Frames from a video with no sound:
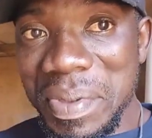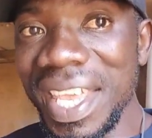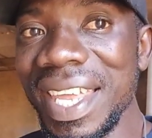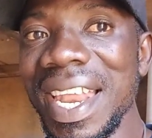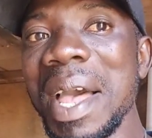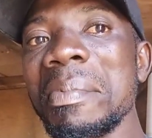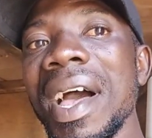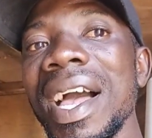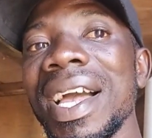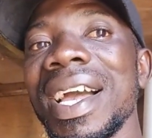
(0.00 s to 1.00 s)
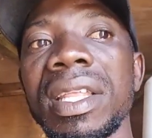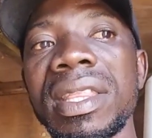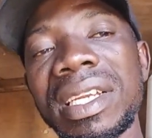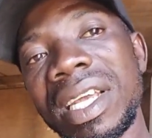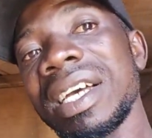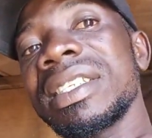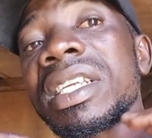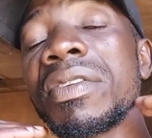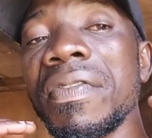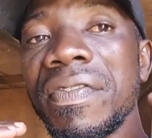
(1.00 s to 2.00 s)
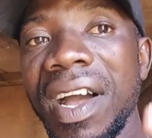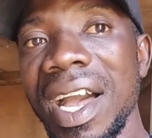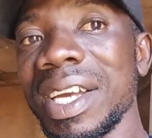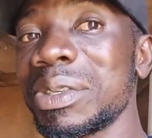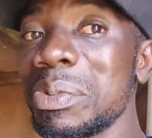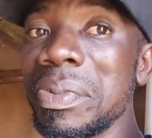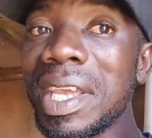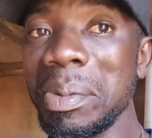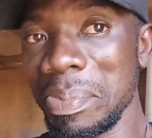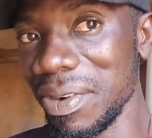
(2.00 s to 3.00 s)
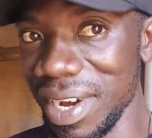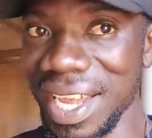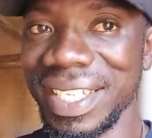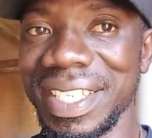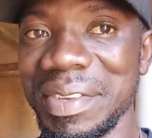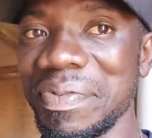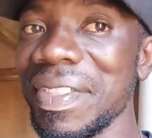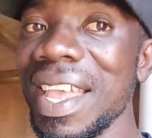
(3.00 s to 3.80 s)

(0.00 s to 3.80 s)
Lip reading: big number that are still far to be productive.